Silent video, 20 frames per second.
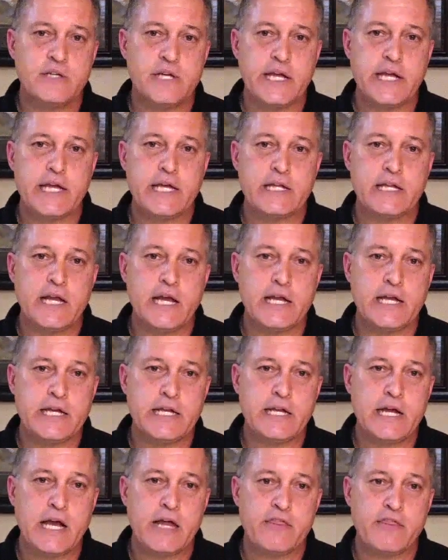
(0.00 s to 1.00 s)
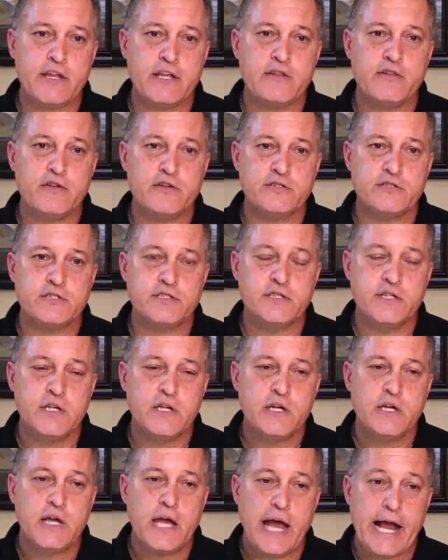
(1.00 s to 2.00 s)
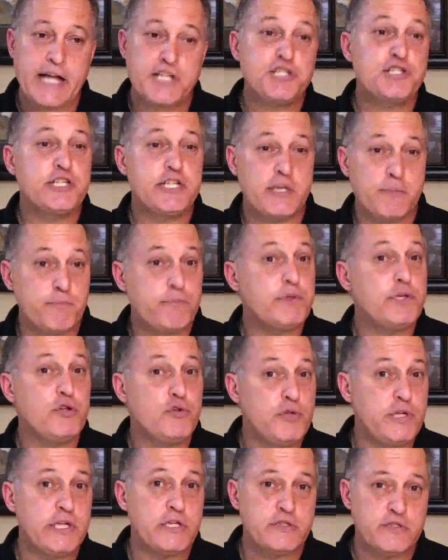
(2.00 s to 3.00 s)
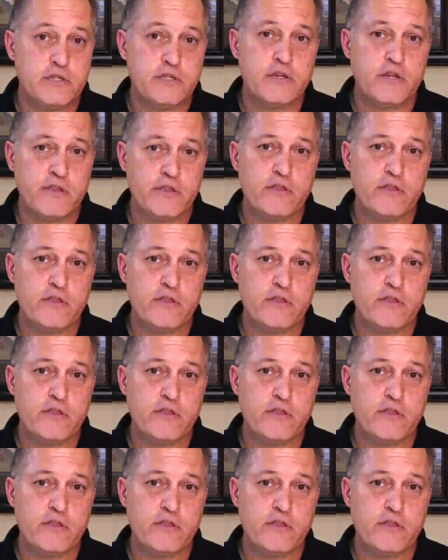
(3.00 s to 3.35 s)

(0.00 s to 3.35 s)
And, and I think there's actually a beauty to the,